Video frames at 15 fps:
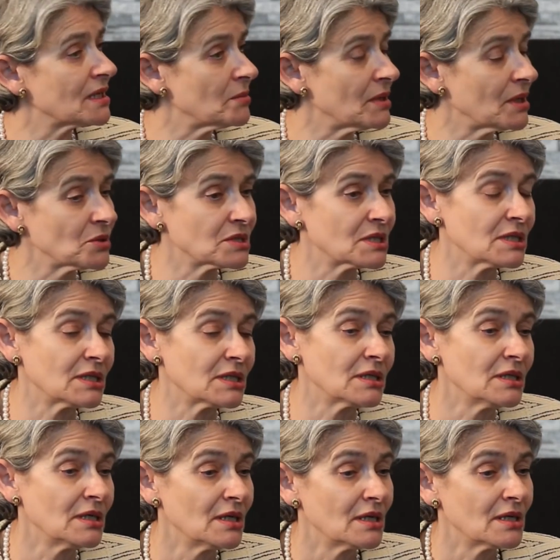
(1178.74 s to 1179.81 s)
about
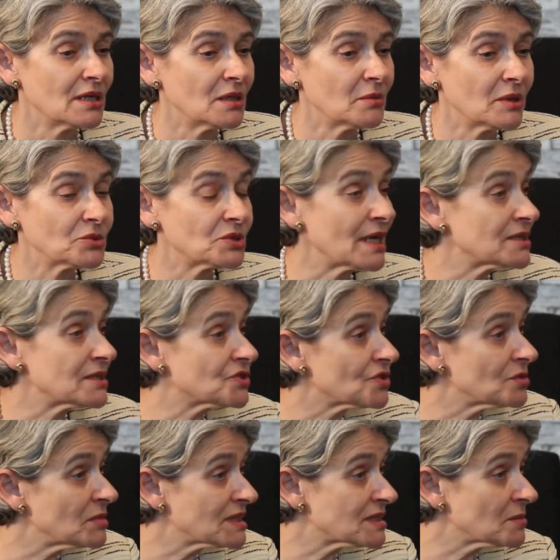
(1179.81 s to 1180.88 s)

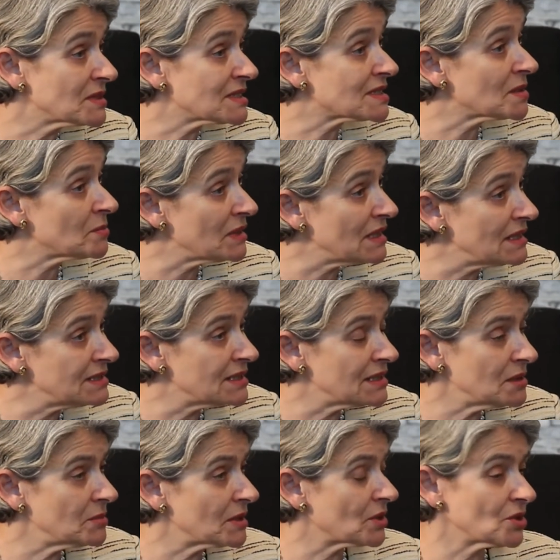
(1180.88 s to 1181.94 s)
extremism,
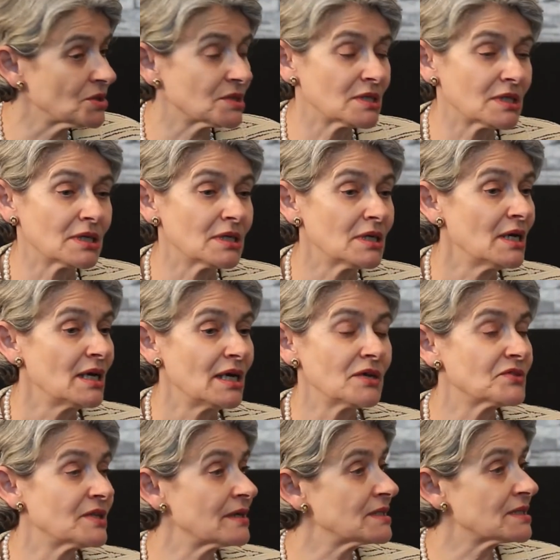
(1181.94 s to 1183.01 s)
instability, because
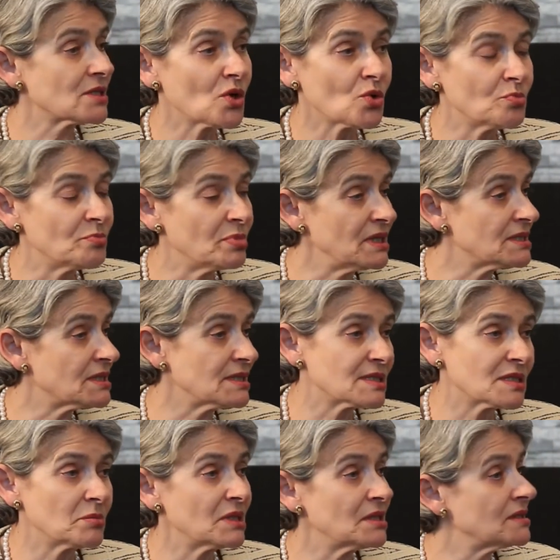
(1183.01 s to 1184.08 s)
if there is no peace,
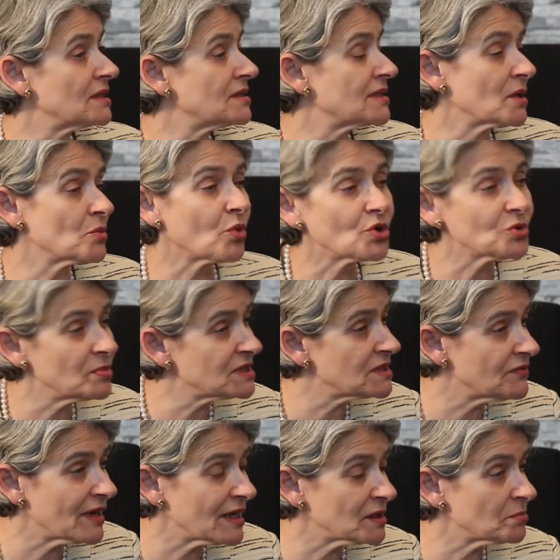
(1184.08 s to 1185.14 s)
instability, there won't be
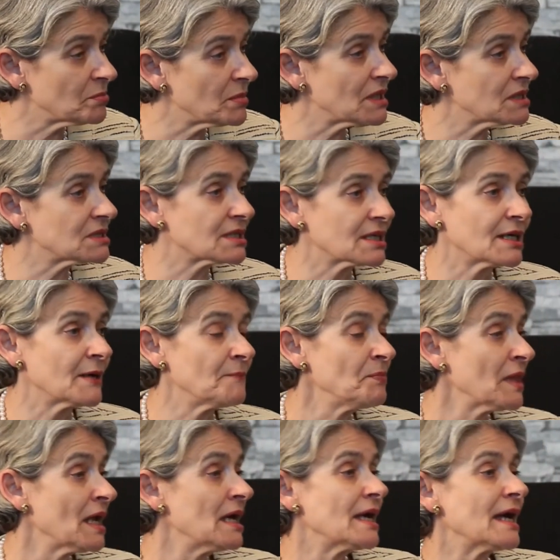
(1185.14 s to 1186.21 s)
development,
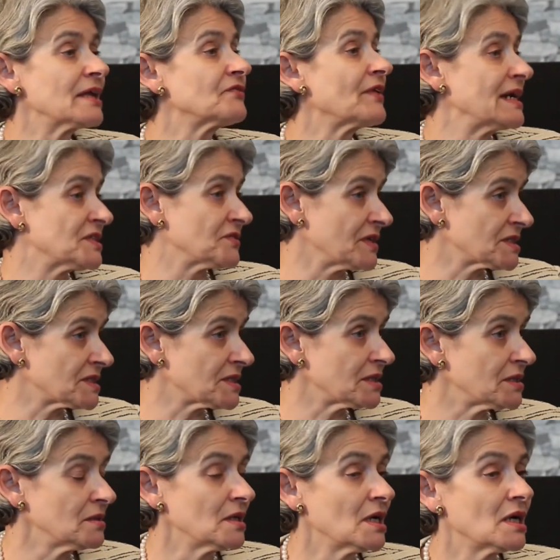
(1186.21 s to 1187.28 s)
and vice
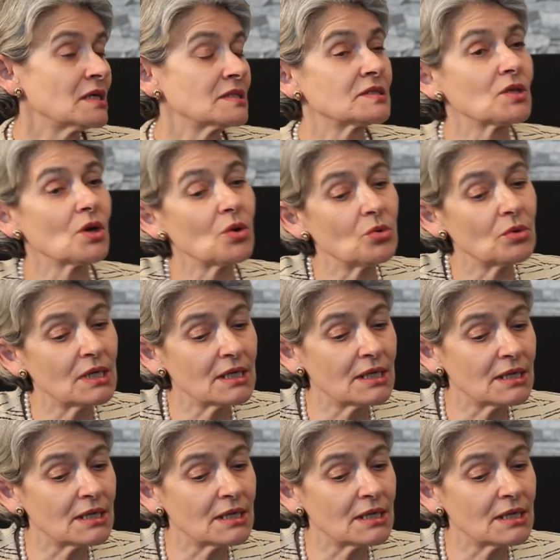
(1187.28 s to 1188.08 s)
versa. So